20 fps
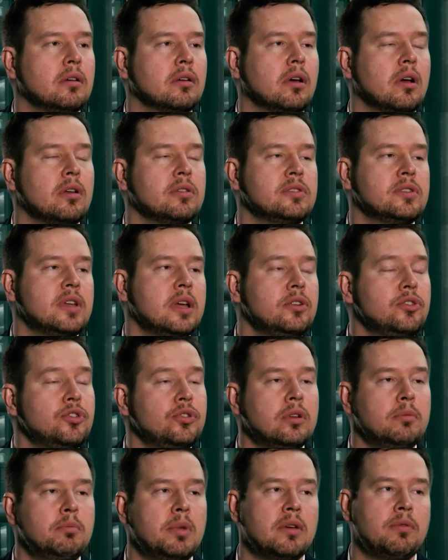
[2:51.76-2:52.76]
consent
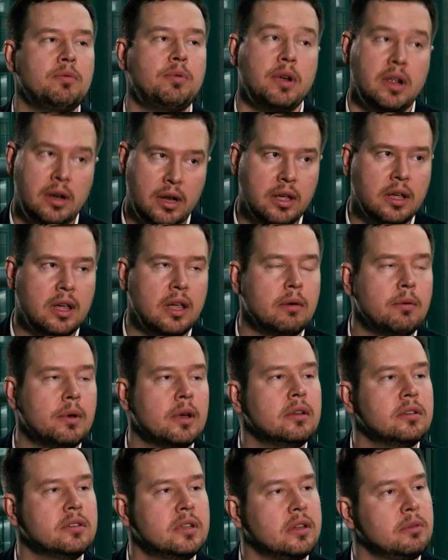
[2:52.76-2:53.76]
should be freely given.